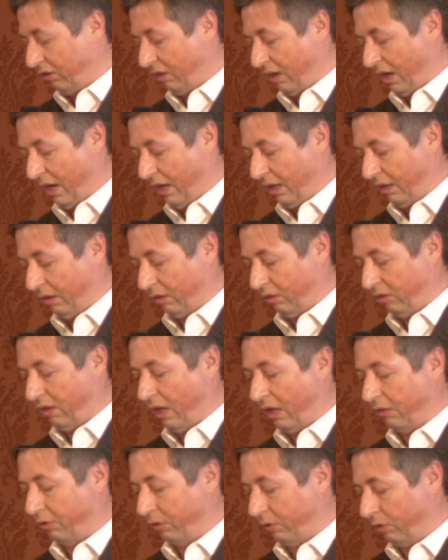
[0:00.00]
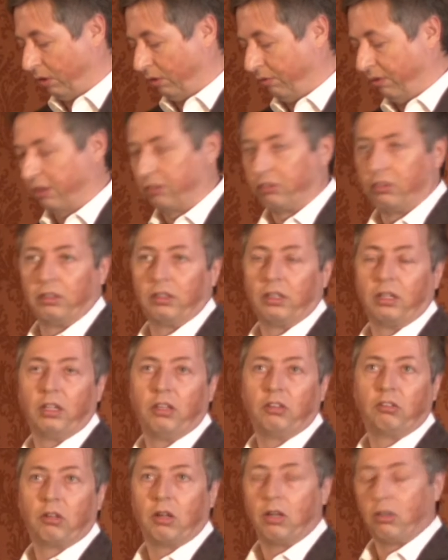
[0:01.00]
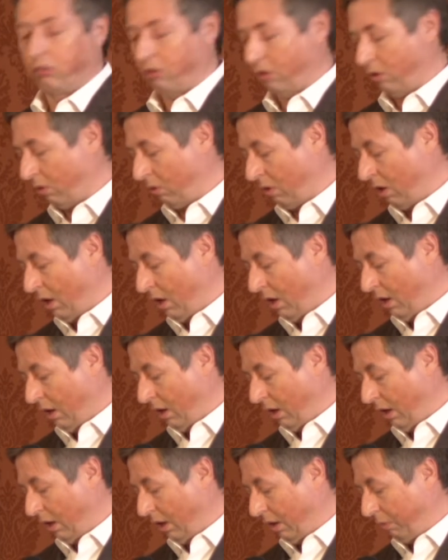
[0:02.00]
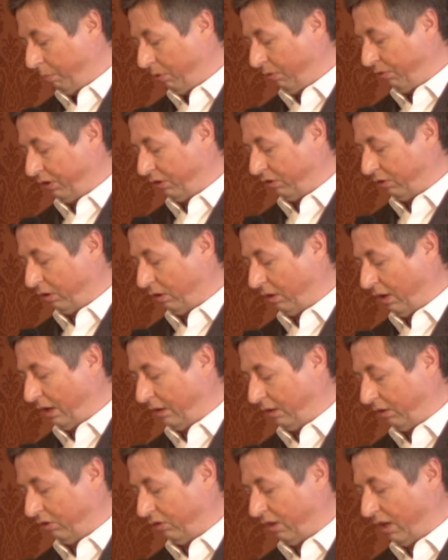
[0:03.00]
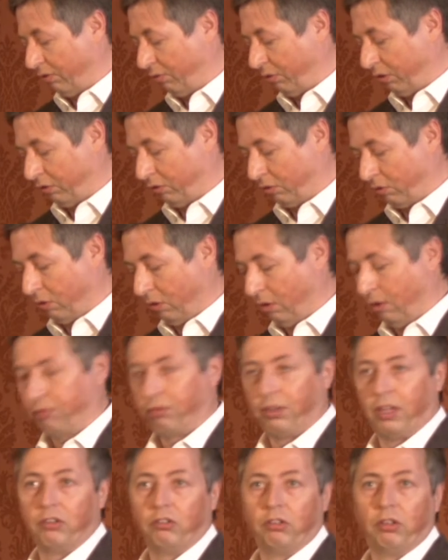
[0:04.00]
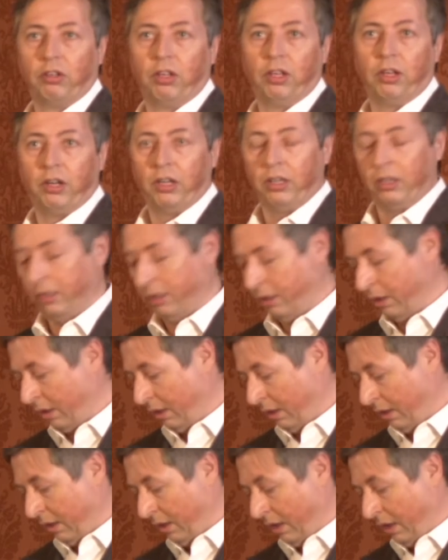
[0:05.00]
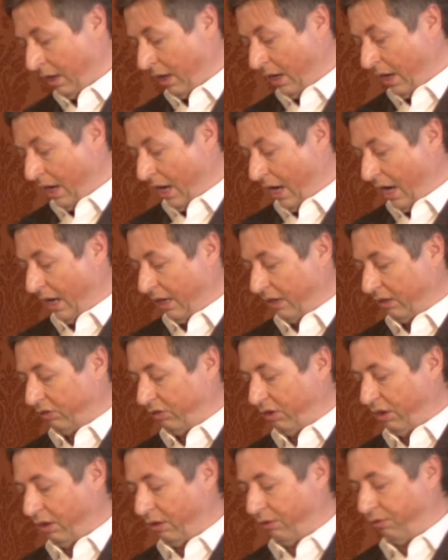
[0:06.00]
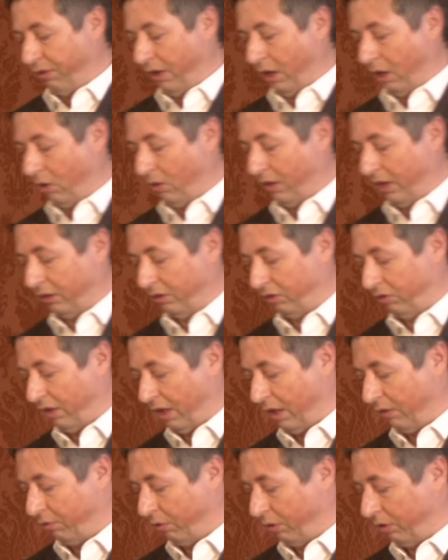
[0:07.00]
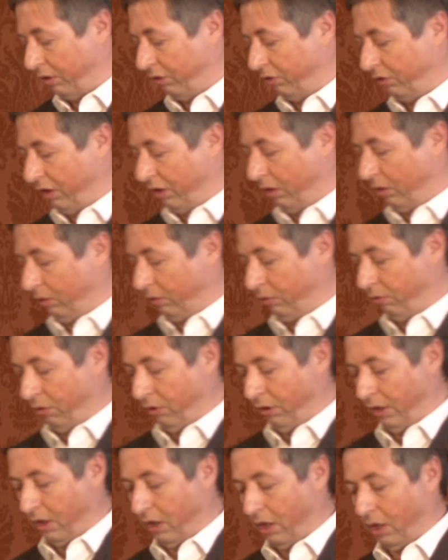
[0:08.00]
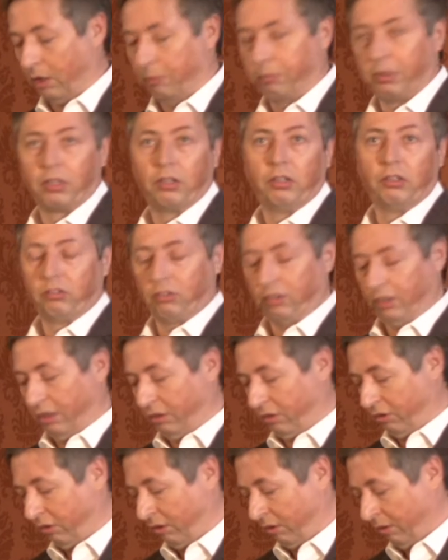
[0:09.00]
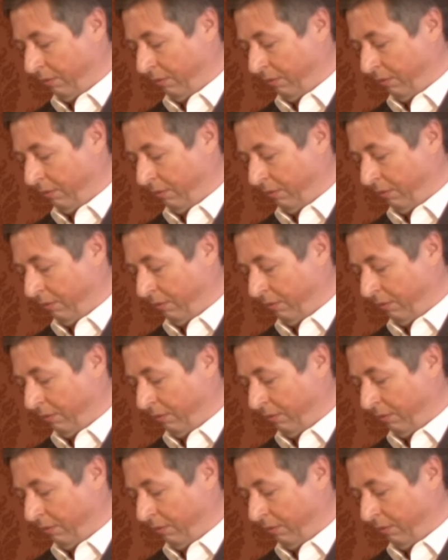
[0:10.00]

at Stanford University. He's also a professor at the Stanford School of Engineering and a senior fellow at the Stanford Institute for Economic Research.